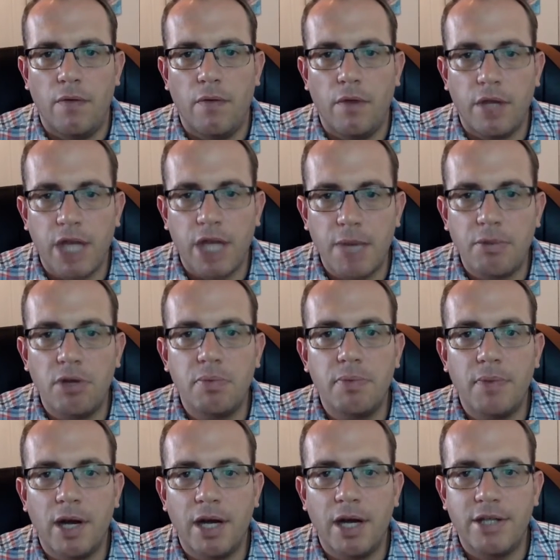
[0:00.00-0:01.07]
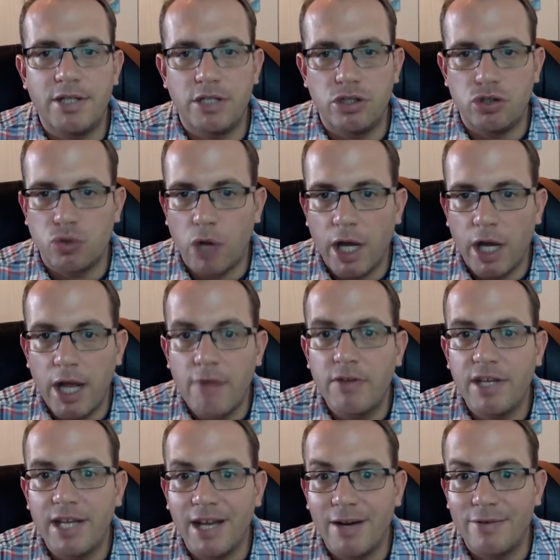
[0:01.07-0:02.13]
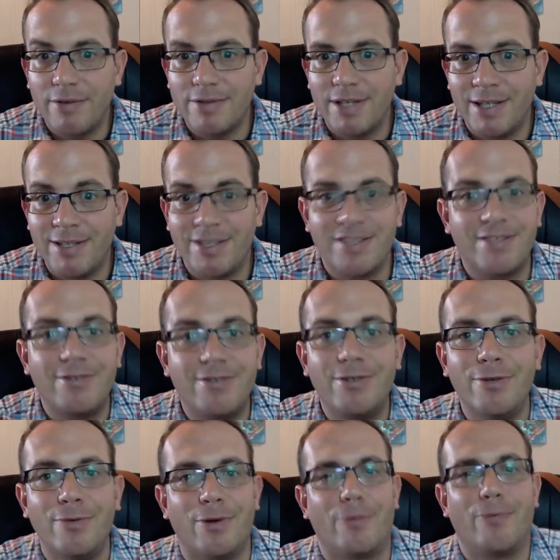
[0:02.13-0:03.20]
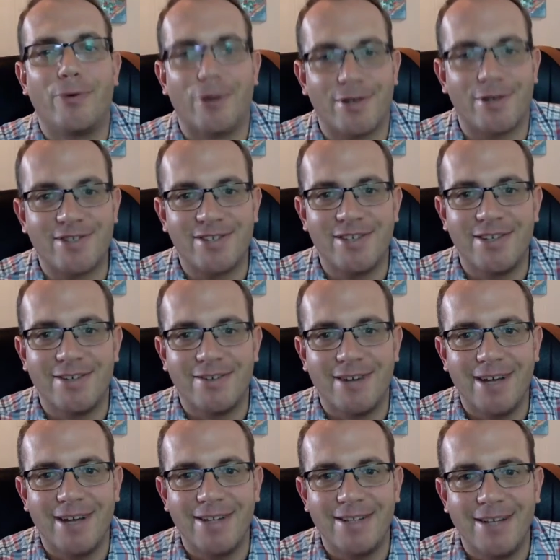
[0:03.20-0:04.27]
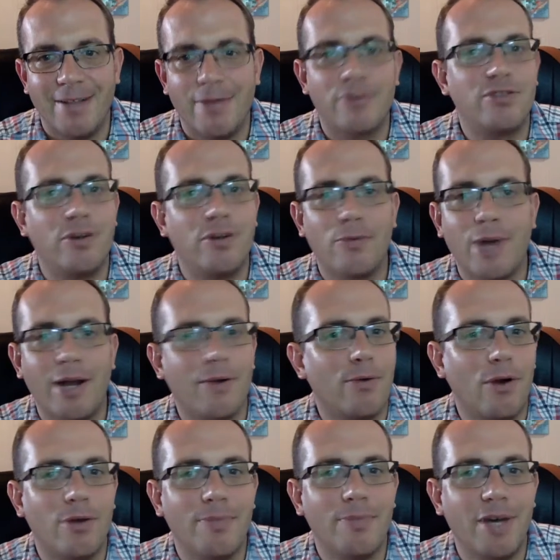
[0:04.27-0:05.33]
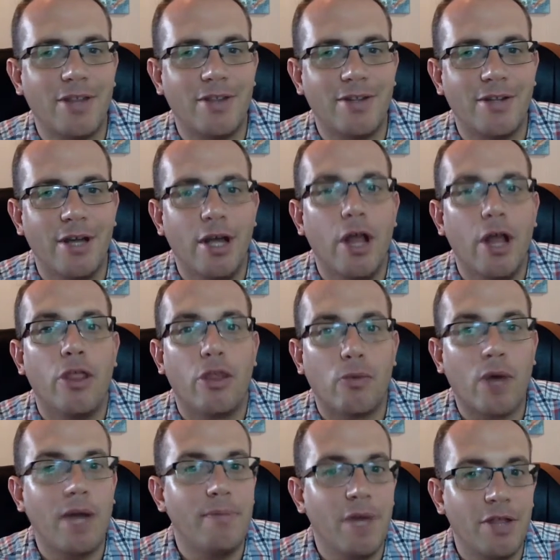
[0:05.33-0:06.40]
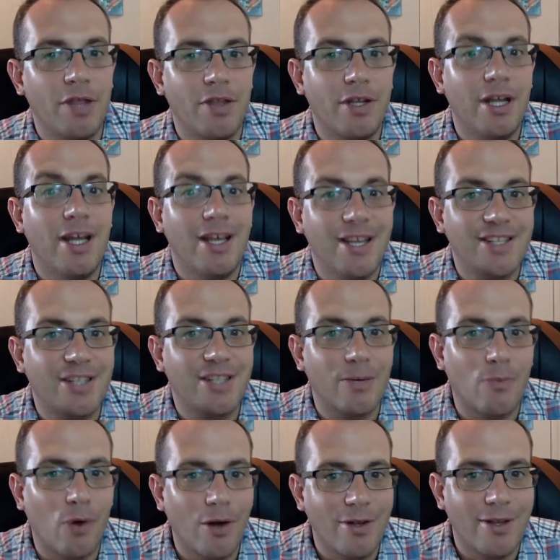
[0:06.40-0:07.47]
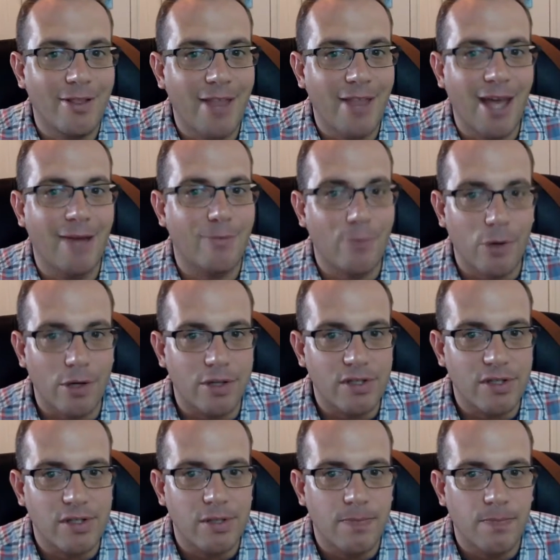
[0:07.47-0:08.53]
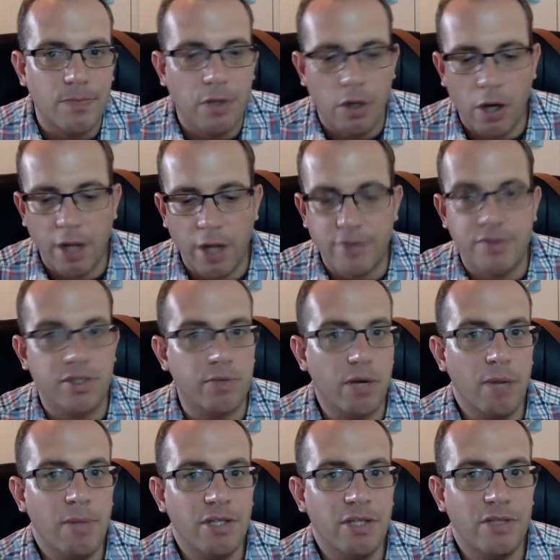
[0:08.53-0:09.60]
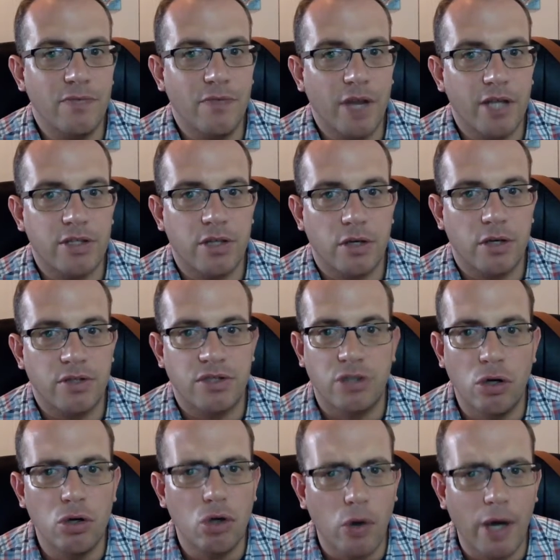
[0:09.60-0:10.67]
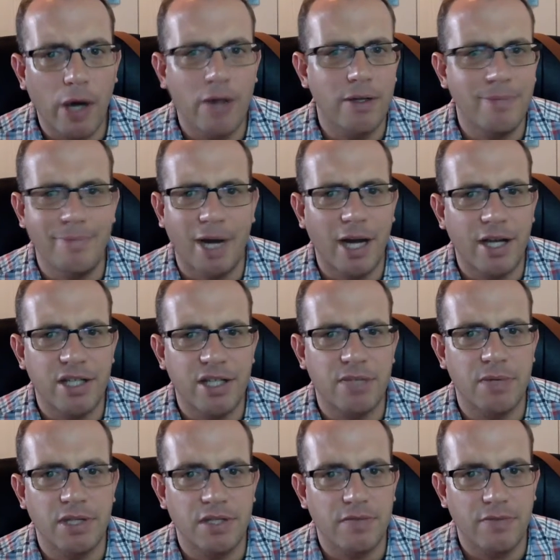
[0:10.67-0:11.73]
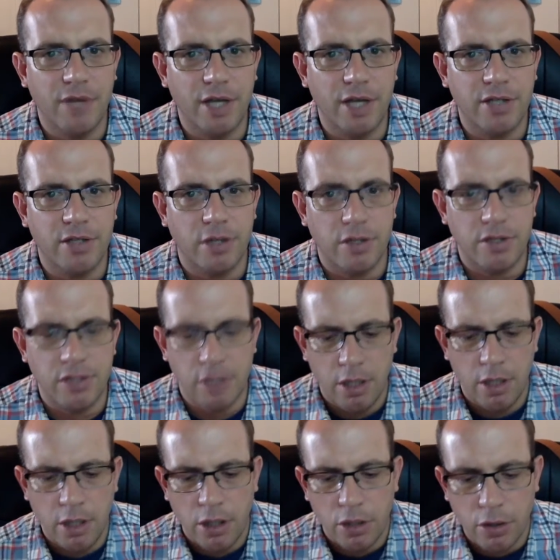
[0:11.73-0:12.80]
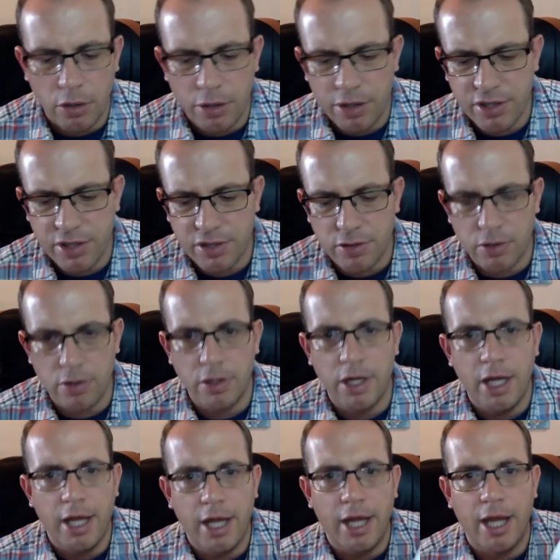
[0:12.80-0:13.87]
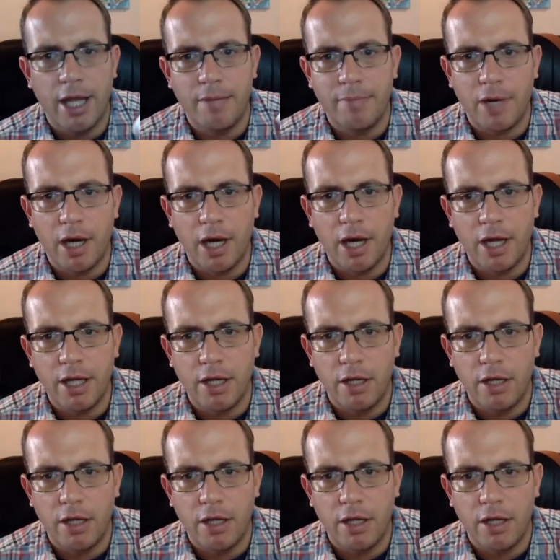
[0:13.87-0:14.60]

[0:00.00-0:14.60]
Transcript: Keep an open mind, try everything out, and just do what works, right? There's no right or wrong method. The right method is the one that works. All right, so when I mention flashcards, don't go out and buy expensive flashcards. Go to the store and buy